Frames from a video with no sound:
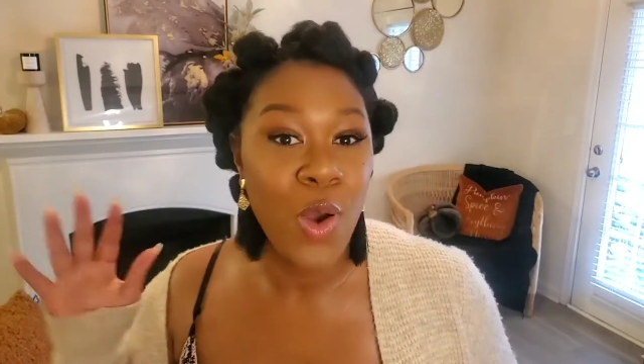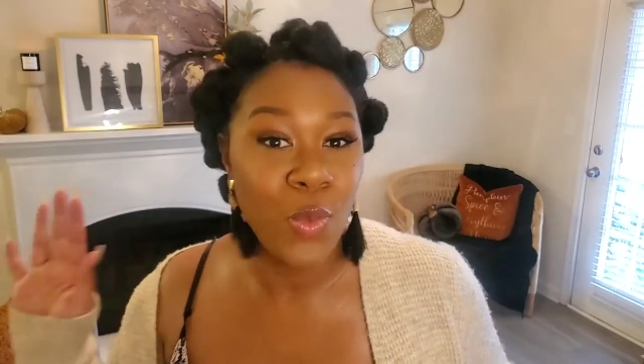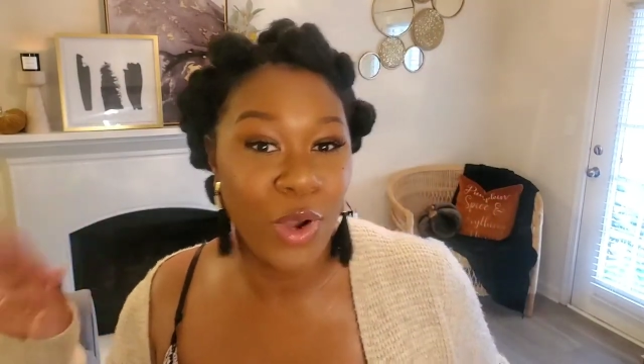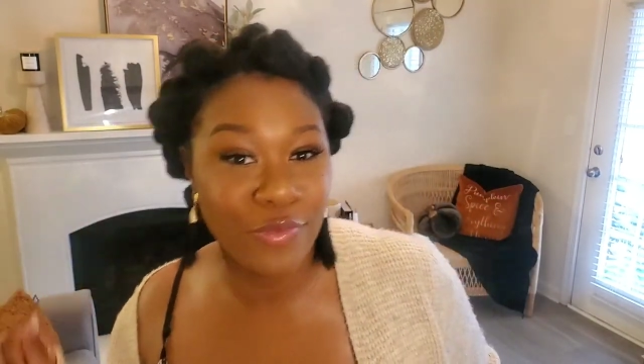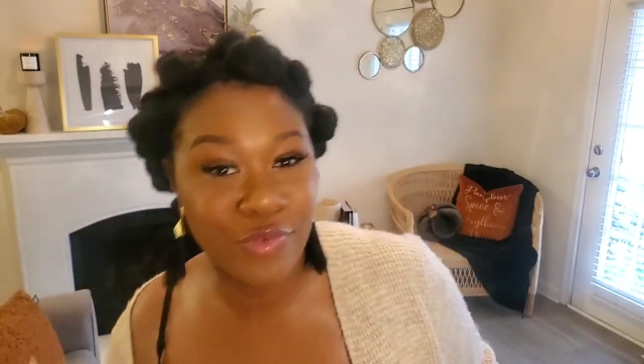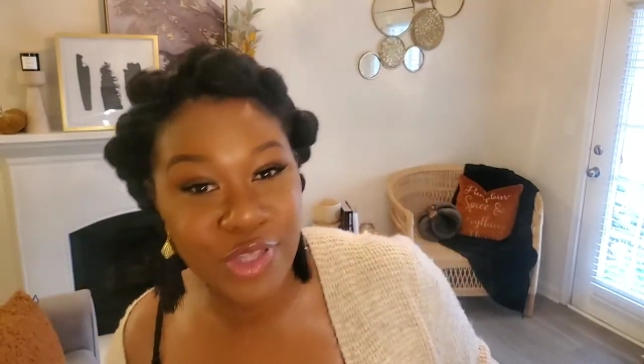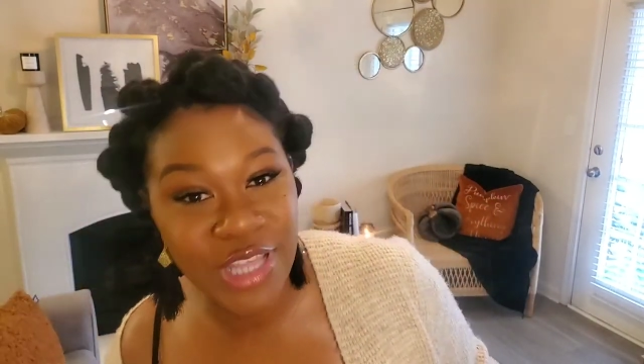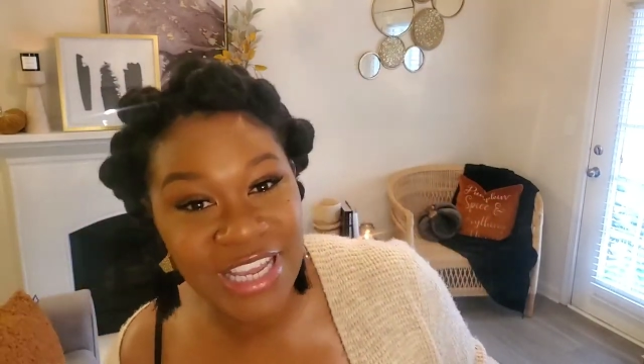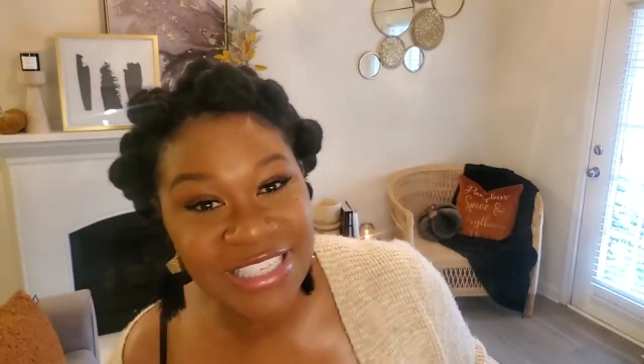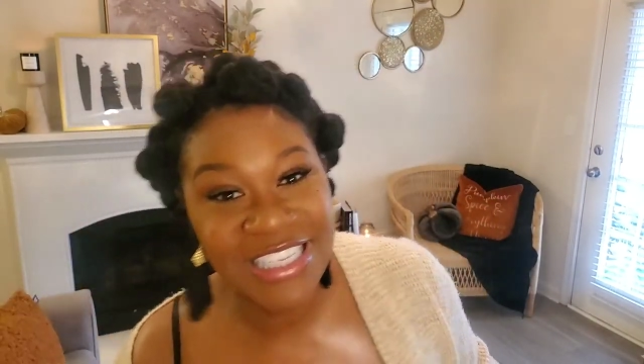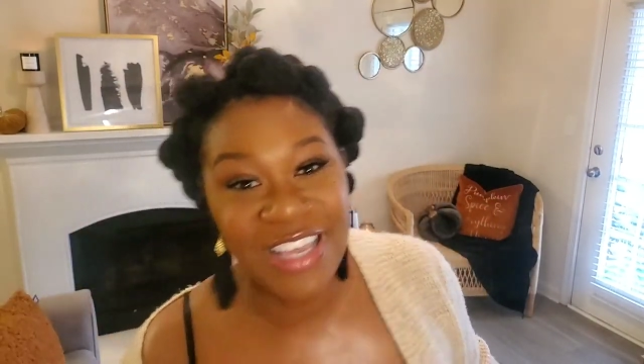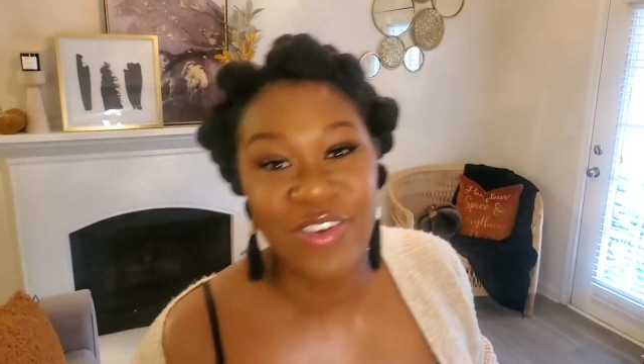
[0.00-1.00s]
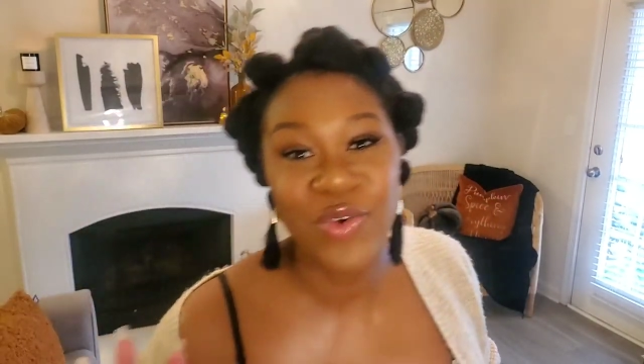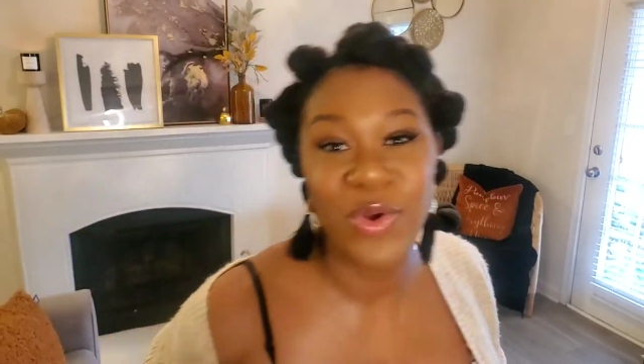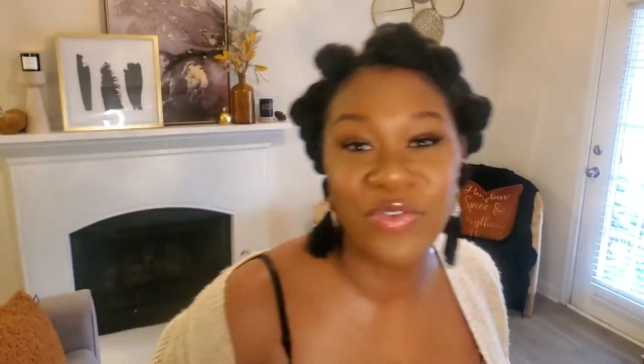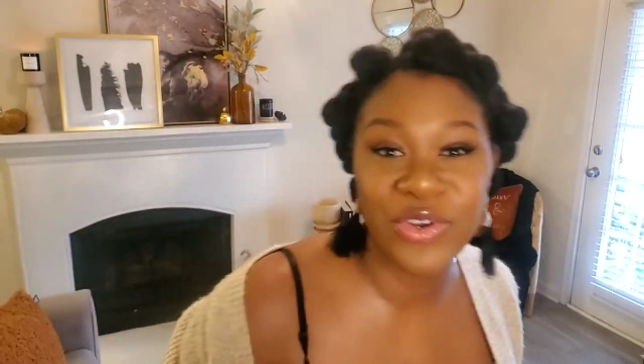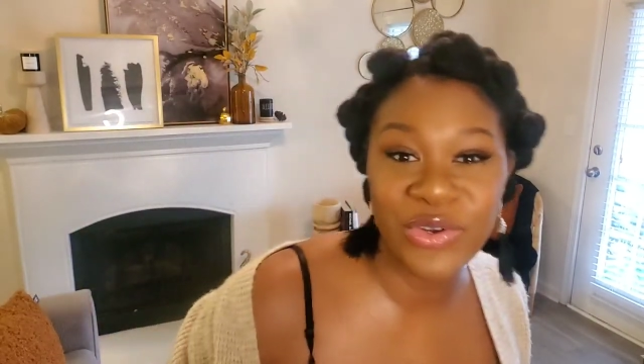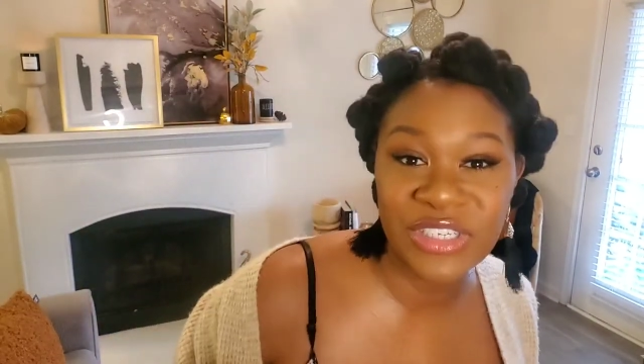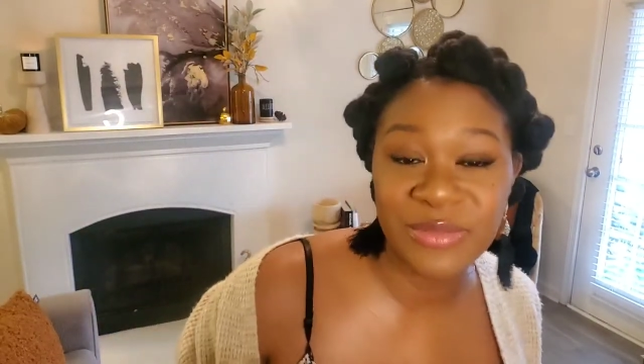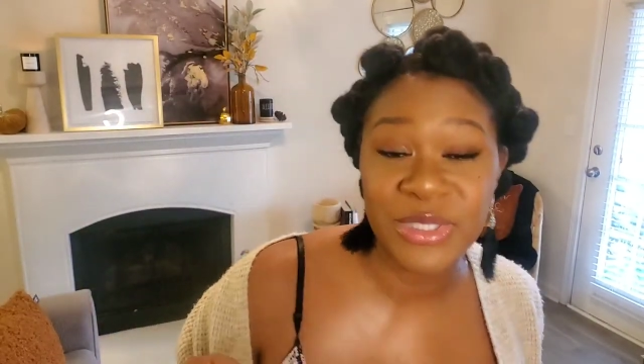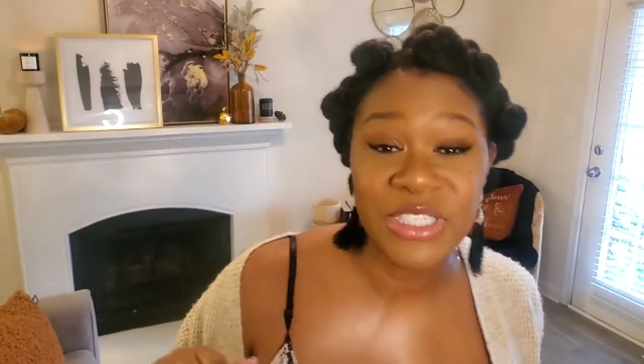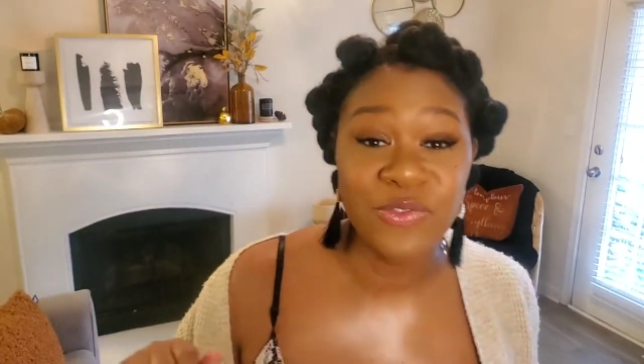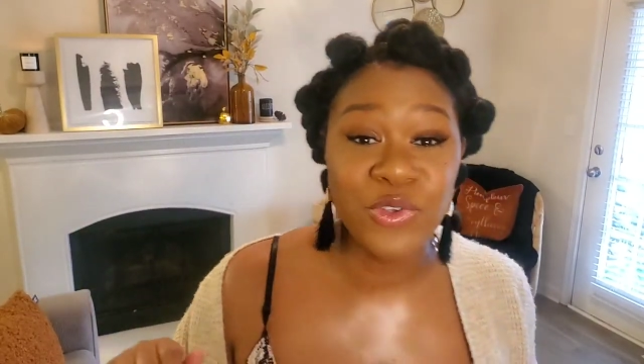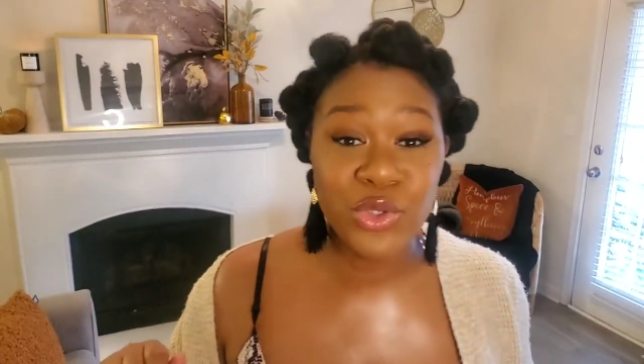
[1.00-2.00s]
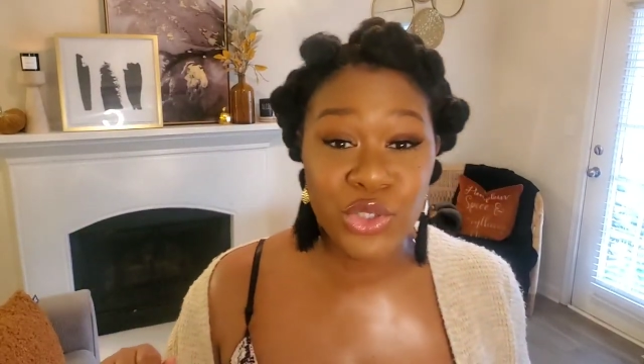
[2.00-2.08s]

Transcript: one for Thanksgiving, one for Christmas if you